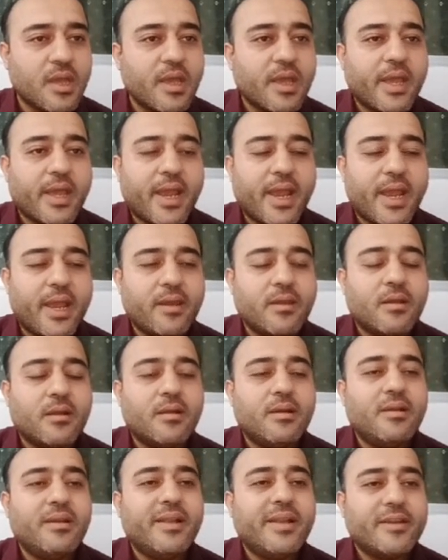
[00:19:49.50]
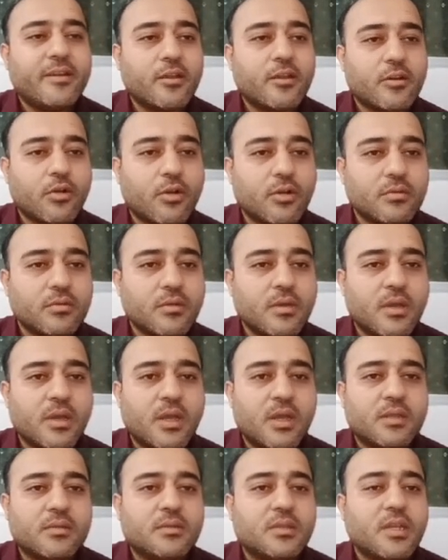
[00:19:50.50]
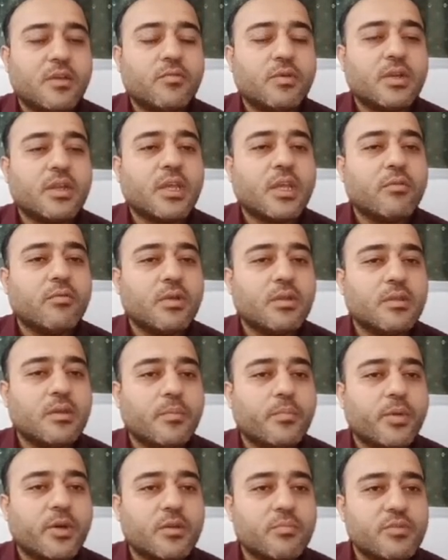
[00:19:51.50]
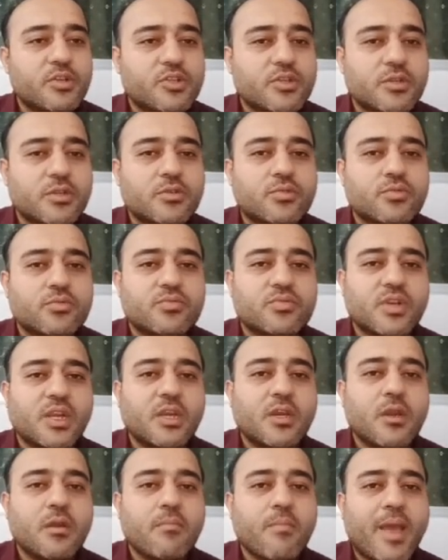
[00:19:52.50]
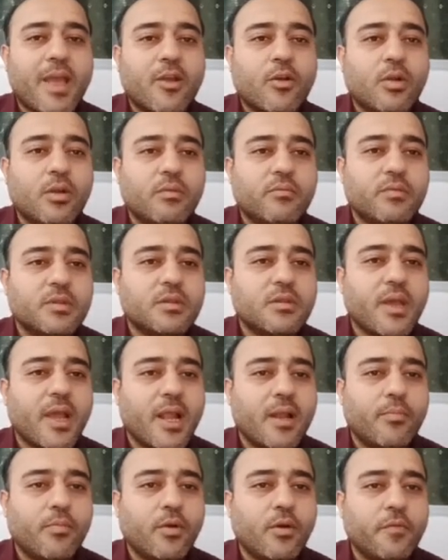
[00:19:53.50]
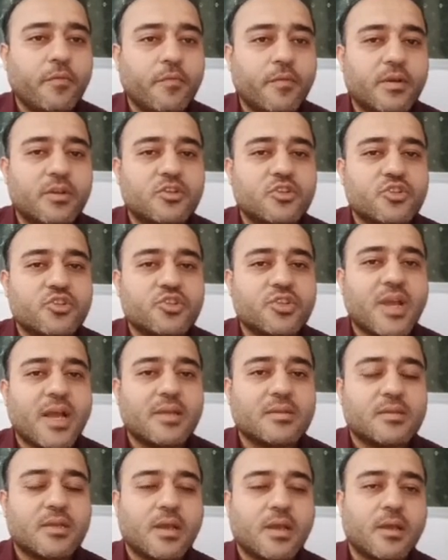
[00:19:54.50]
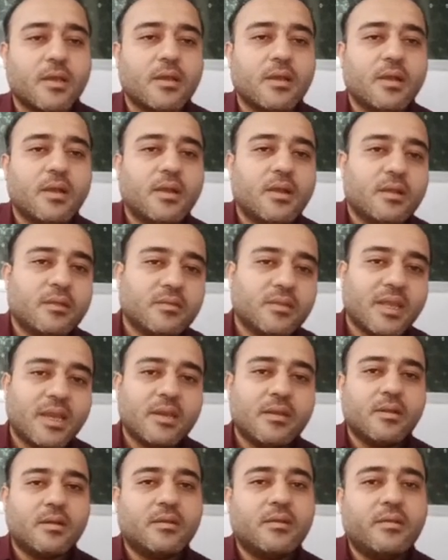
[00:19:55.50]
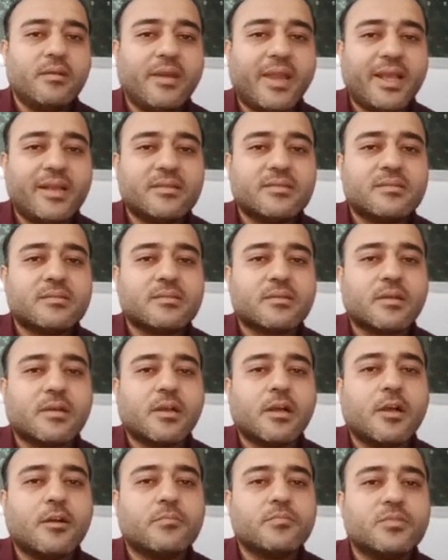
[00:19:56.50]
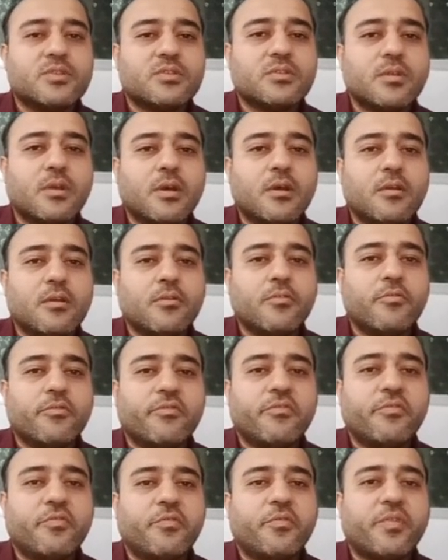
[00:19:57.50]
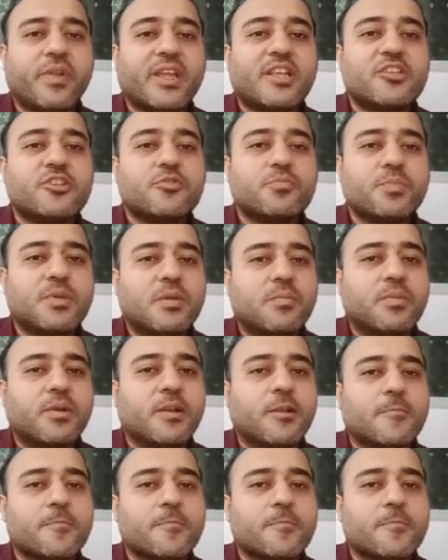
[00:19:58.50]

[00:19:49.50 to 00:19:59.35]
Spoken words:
and later on, they were given the permission to trade in Bengal with the help of Shah Jahan. Then next comes the French people,